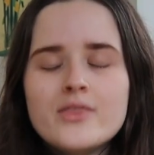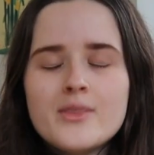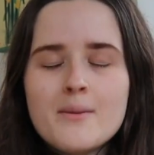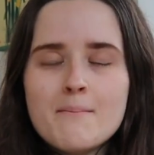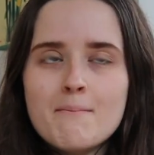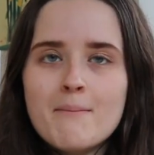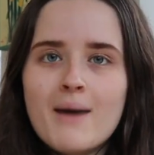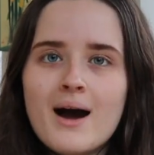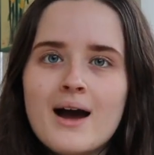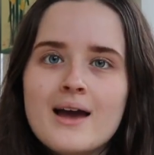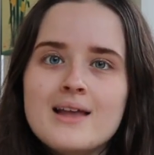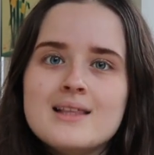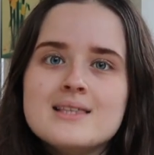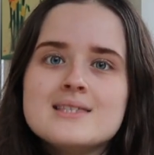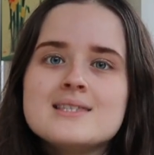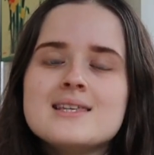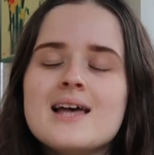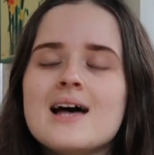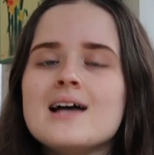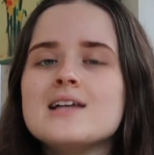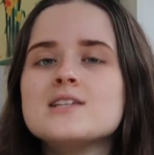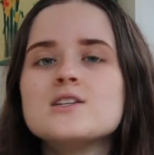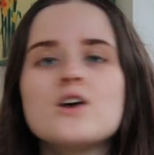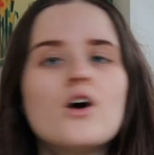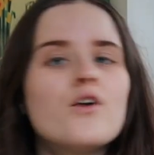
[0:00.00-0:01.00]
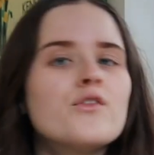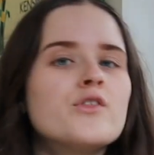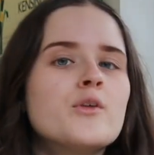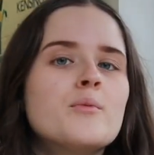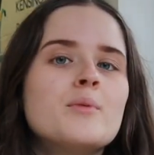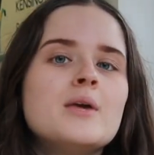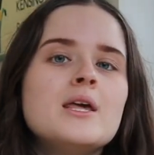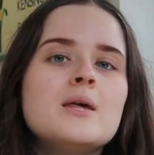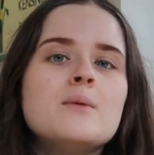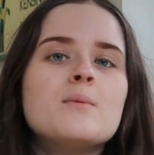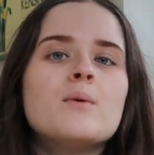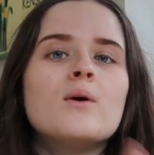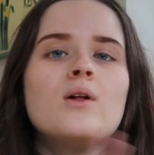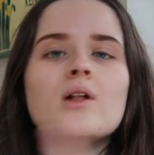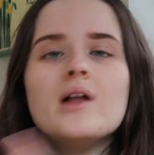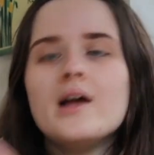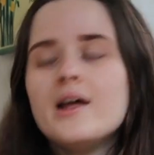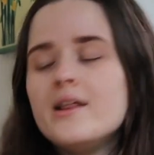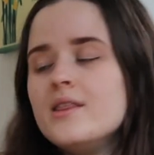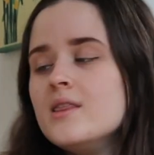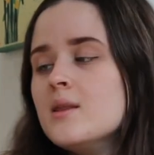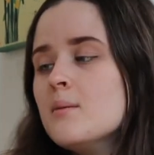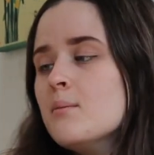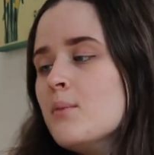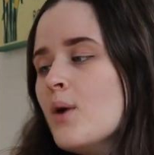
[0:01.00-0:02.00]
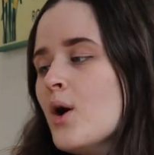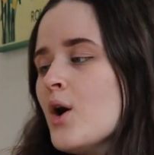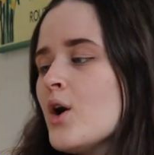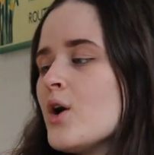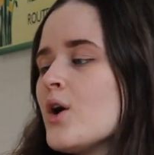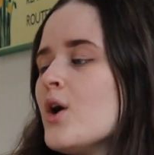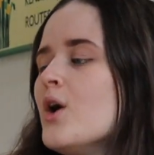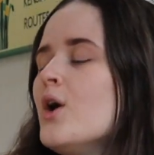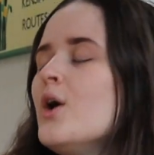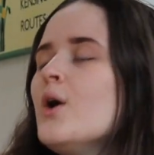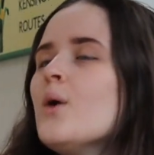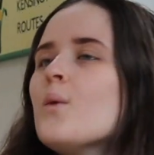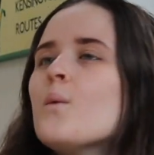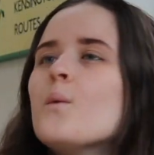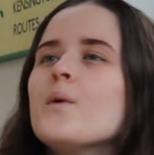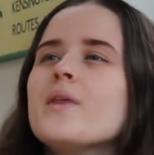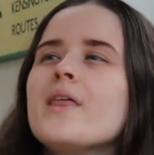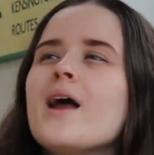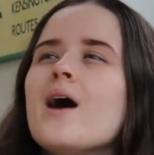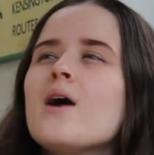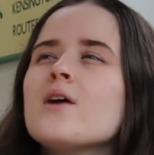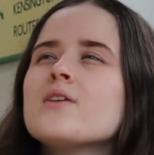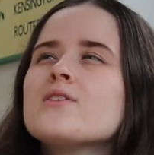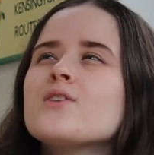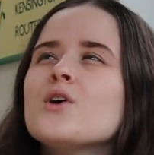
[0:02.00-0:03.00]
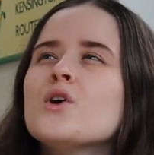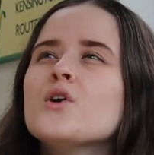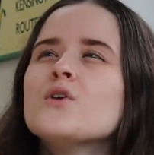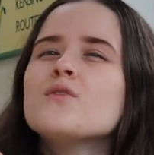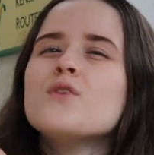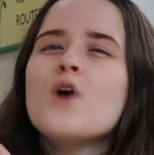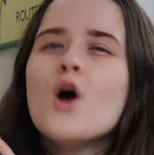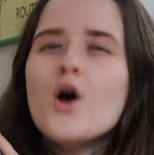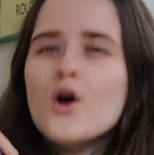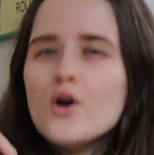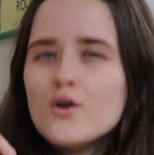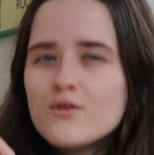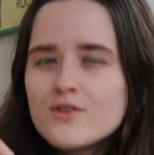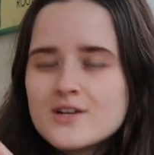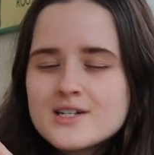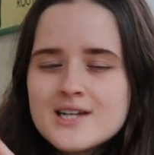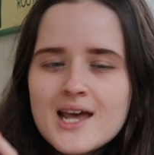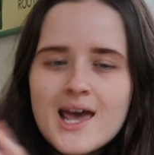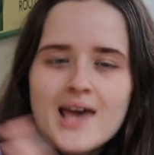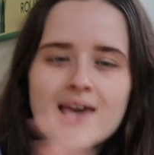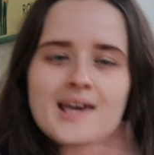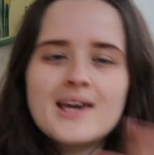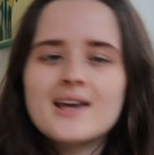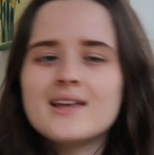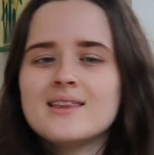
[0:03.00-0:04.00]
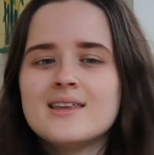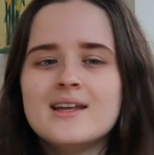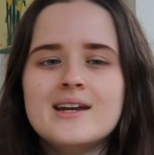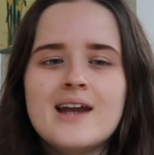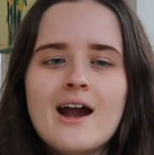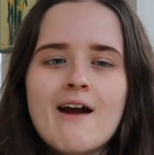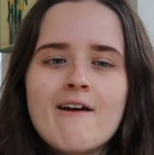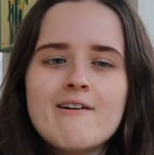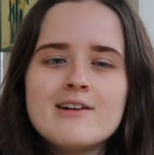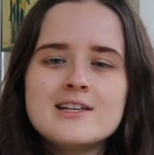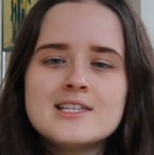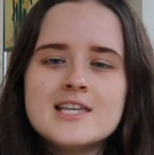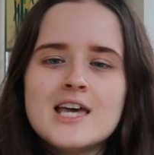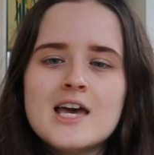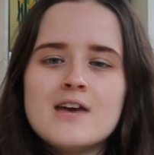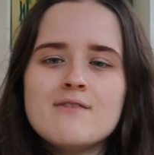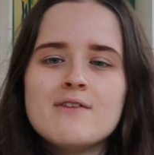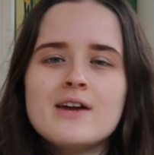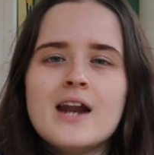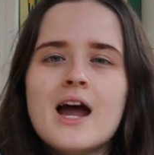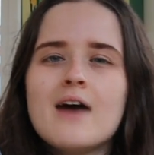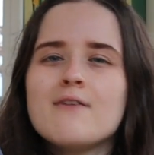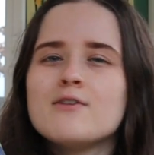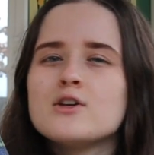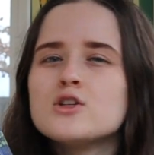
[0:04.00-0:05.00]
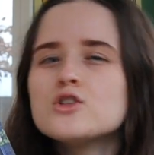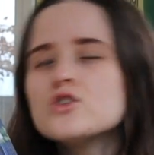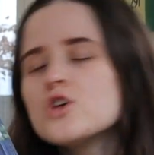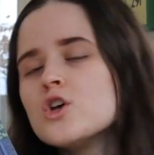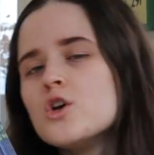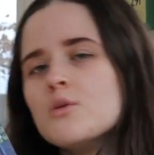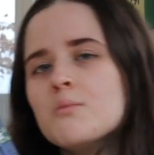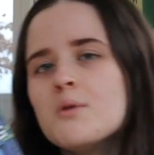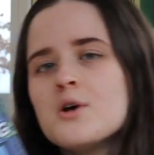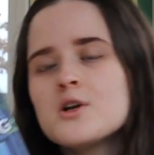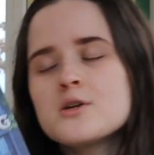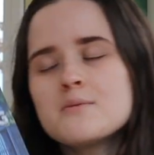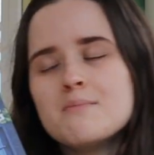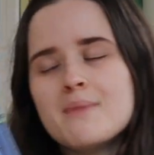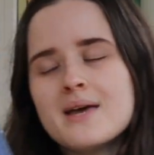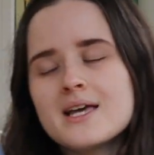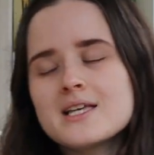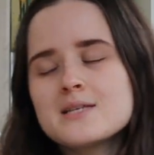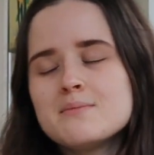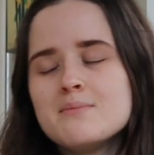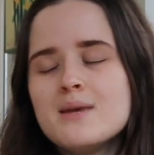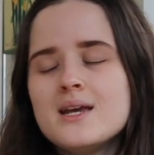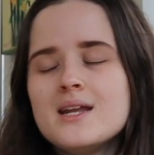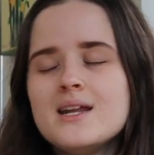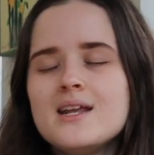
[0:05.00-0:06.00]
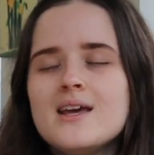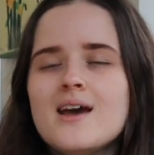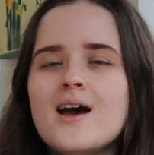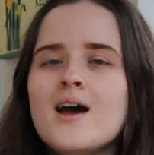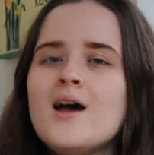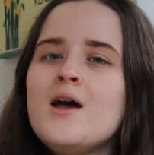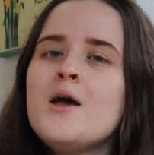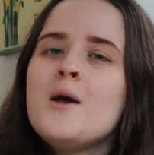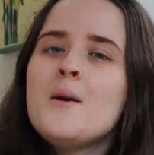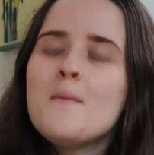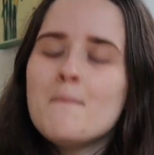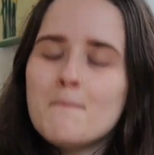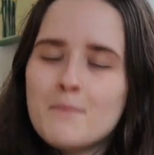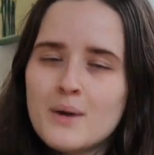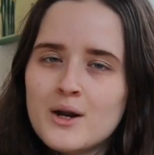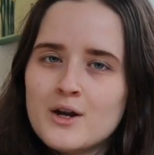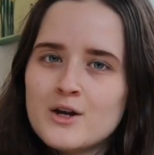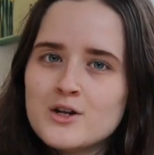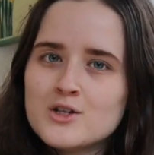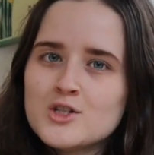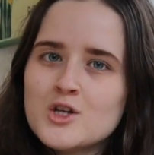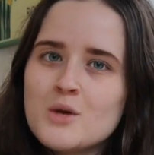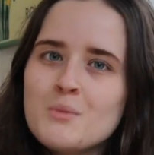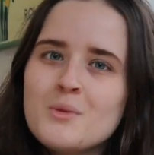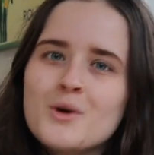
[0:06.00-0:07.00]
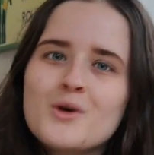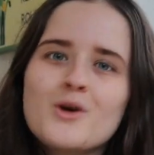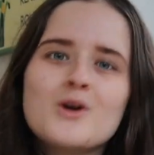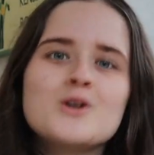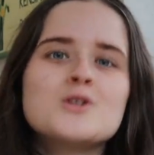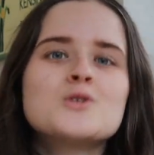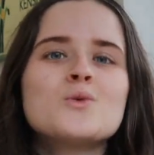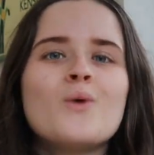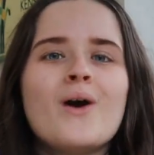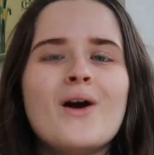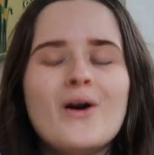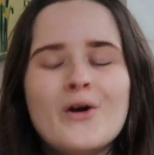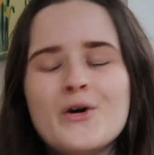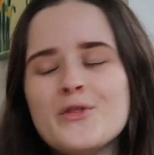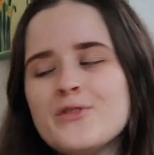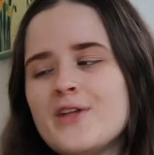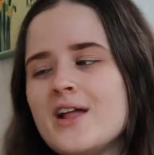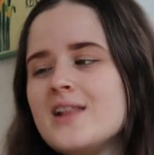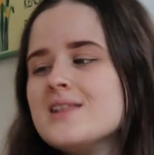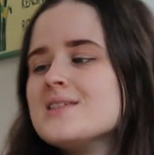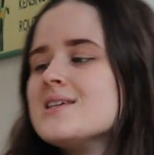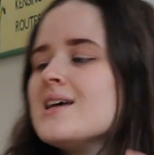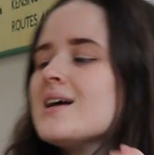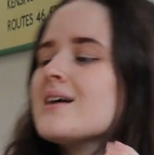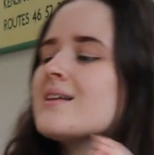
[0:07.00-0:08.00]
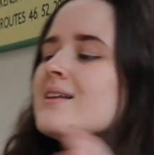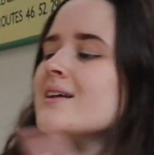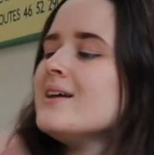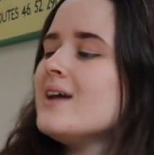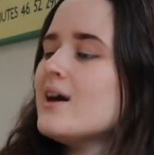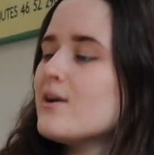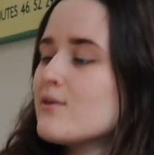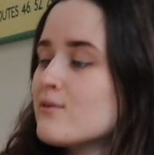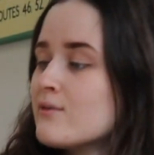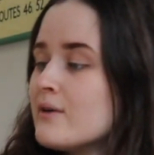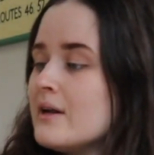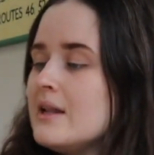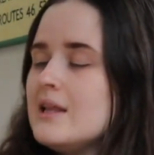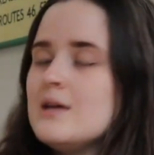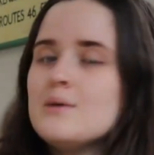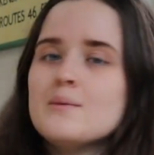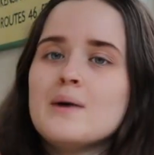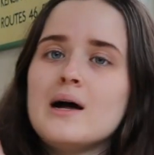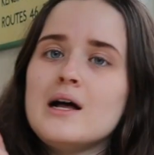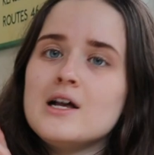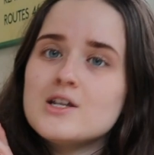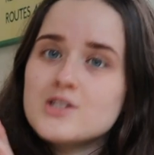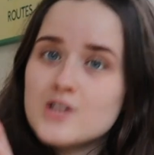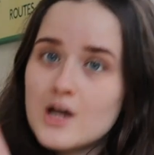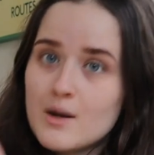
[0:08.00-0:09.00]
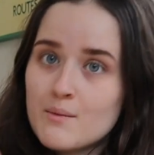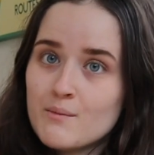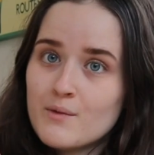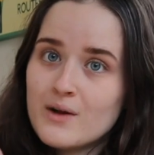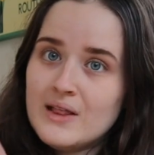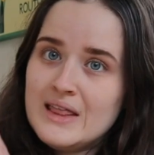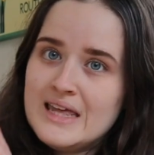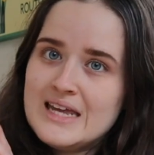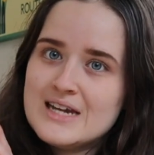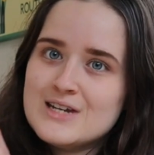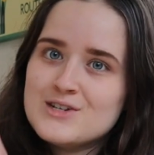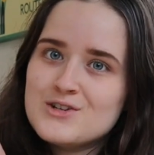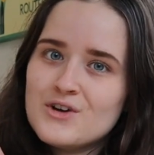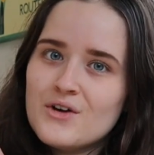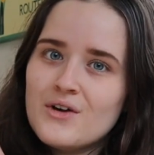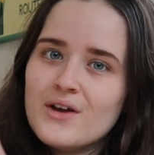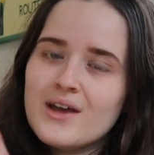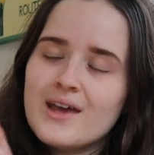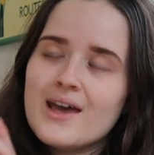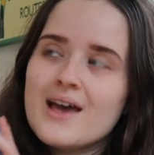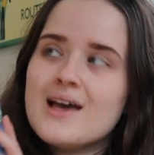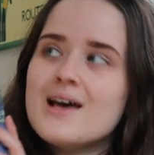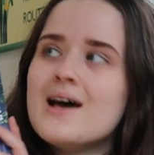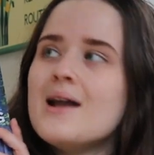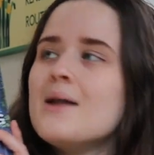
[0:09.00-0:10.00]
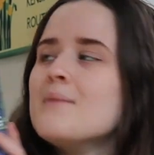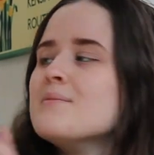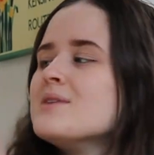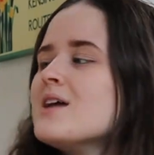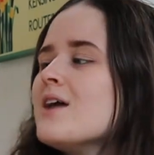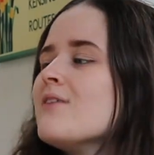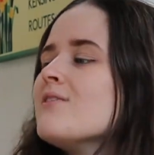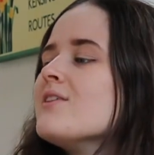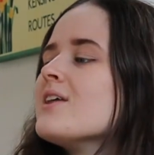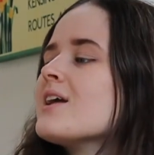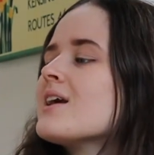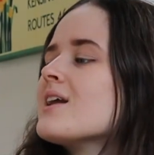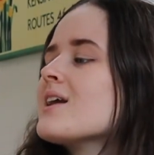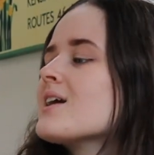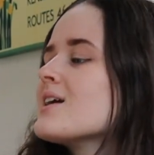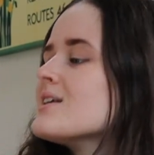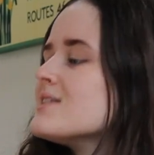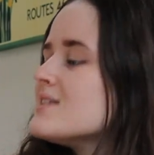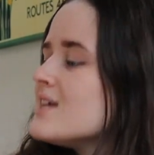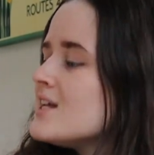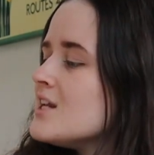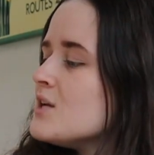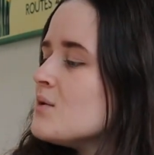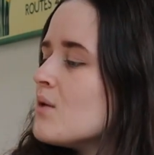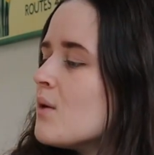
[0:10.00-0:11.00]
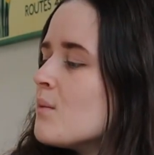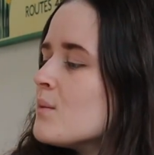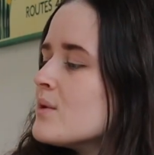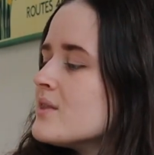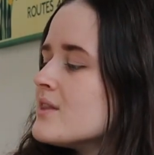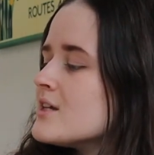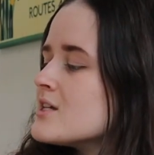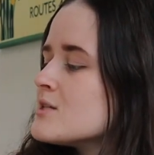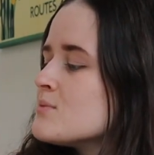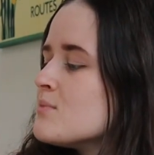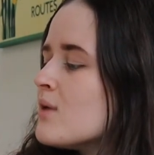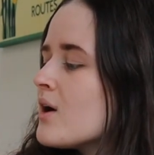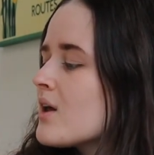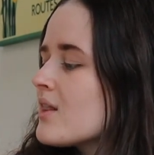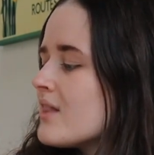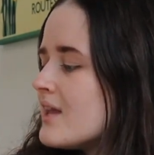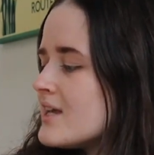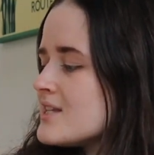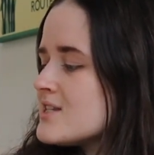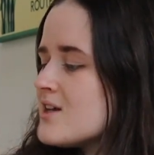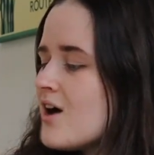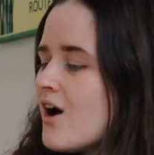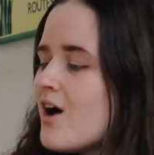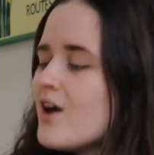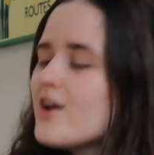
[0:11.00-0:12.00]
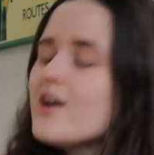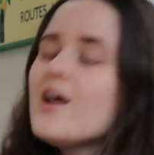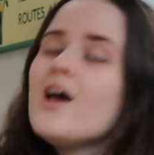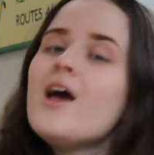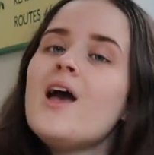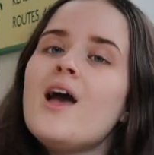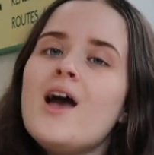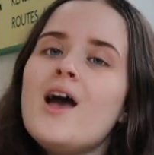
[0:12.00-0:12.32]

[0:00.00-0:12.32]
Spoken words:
the mindsets of the people in the book without sort of overtaking the narrative and having too much mixed media, but it does come across quite authentically and really well, so I'm really enjoying it, and I'm definitely going to continue on with this book later on